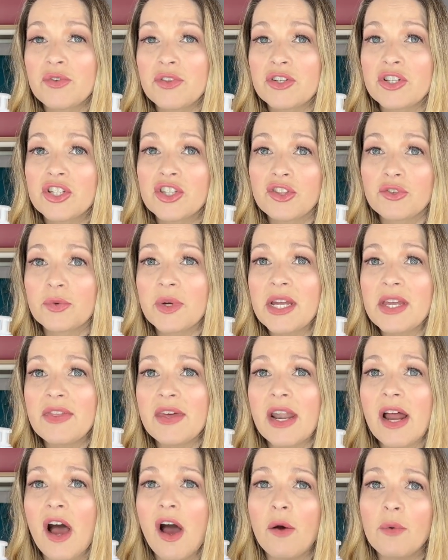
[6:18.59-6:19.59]
There's 3
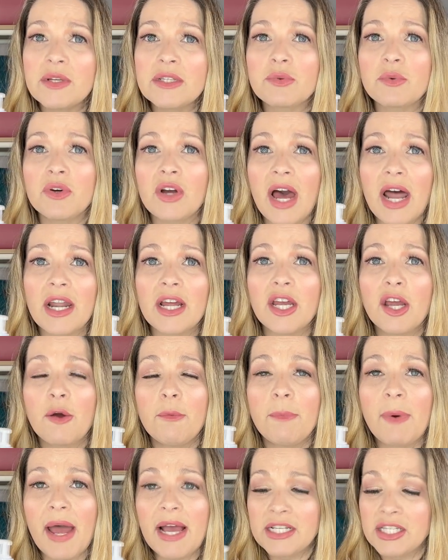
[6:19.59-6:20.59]
that I always will kind of go
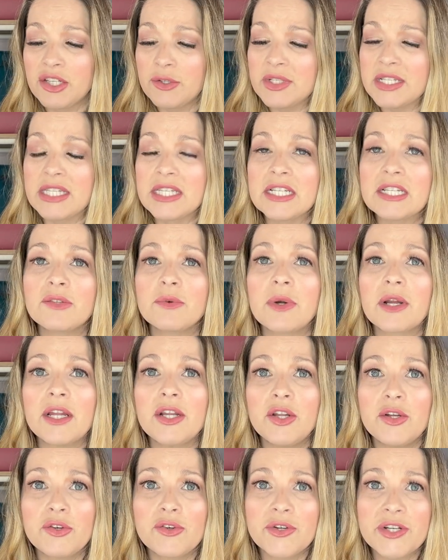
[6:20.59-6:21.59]
back to. It's this one, a
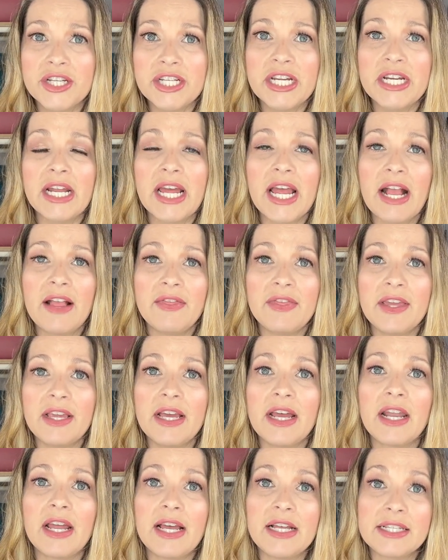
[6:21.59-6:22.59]
Neutrogena, and
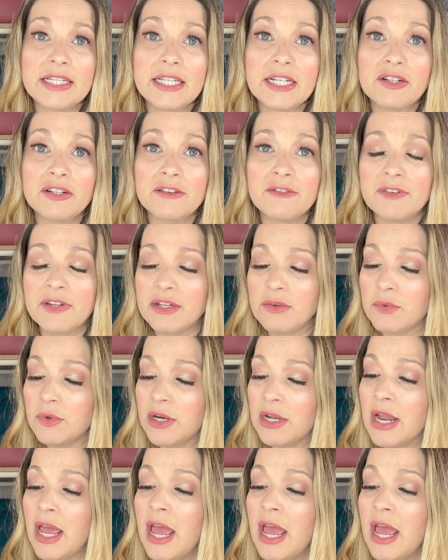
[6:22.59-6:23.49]
then a CeraVe one.